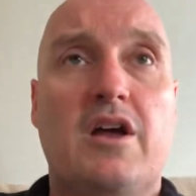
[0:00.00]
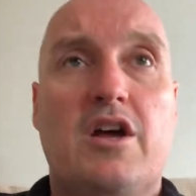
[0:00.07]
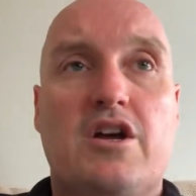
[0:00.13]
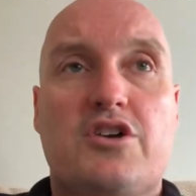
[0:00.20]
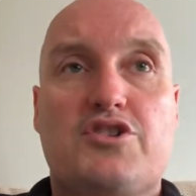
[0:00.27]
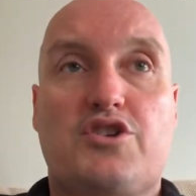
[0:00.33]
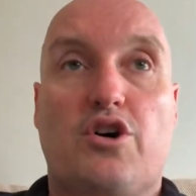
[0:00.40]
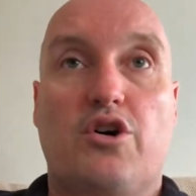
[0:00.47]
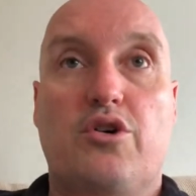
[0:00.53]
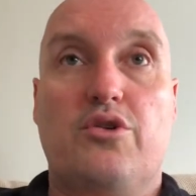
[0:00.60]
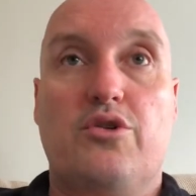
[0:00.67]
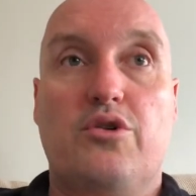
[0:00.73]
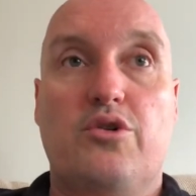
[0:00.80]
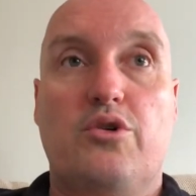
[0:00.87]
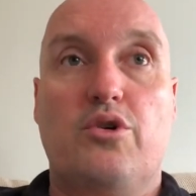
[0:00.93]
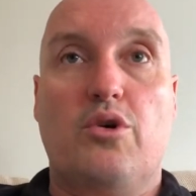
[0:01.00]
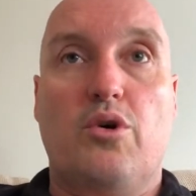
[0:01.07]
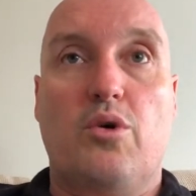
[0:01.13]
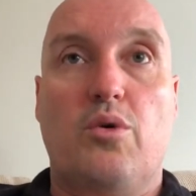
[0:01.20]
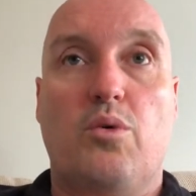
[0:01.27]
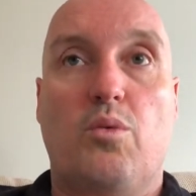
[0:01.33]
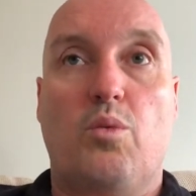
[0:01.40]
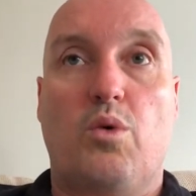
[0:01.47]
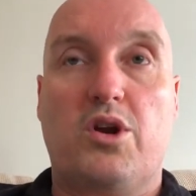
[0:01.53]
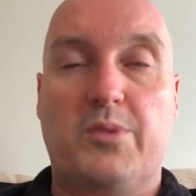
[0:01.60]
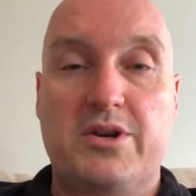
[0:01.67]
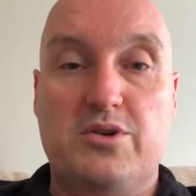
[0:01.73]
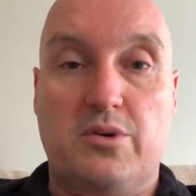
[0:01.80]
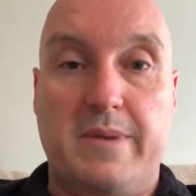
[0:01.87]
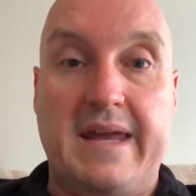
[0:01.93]
So what do
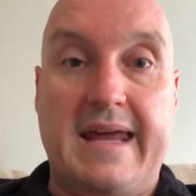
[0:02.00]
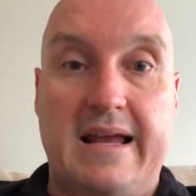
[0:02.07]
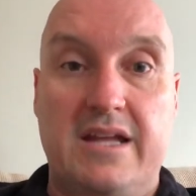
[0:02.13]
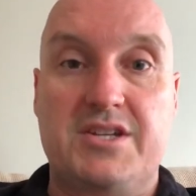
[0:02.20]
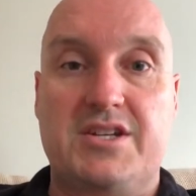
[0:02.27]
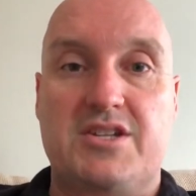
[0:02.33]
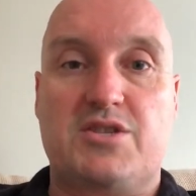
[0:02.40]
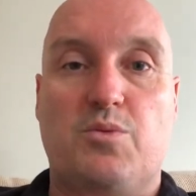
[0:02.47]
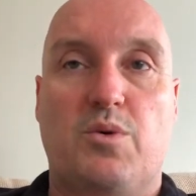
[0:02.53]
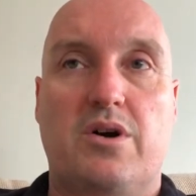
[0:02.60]
we do about allergies?